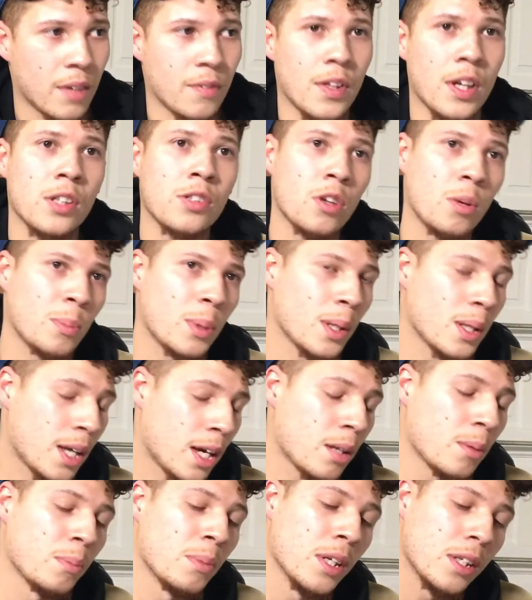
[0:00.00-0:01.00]
If there's gonna be a
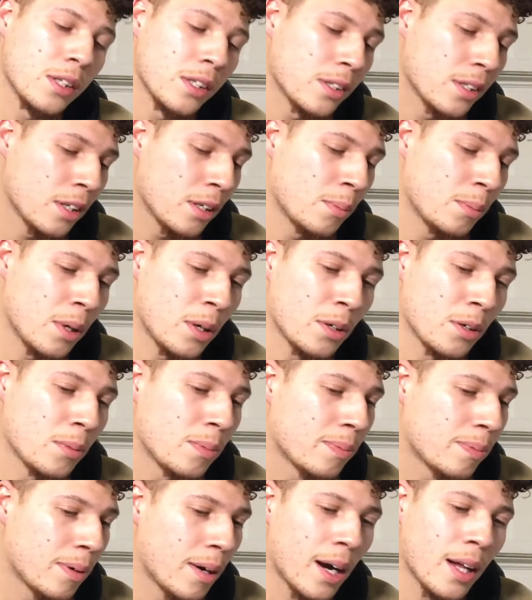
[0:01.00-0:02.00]
lot of bitches there, bro, you
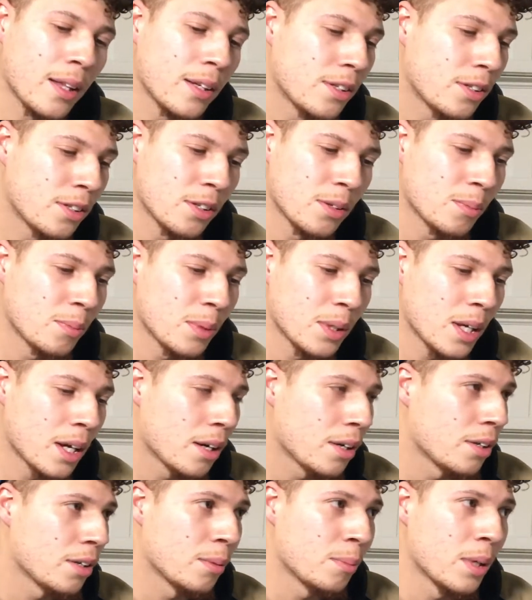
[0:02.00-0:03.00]
probably shouldn't be
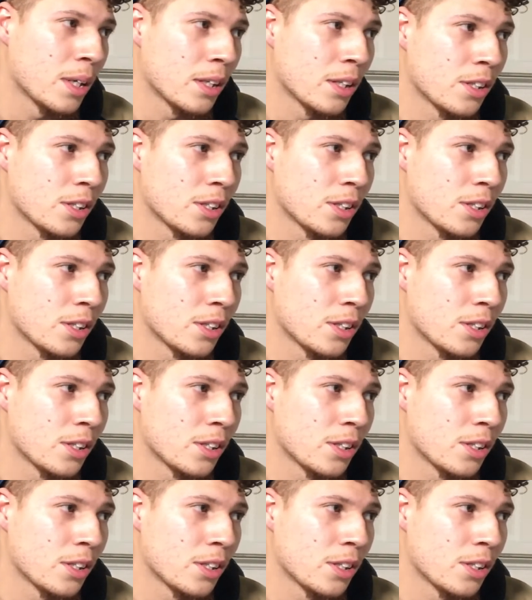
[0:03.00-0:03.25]
out here making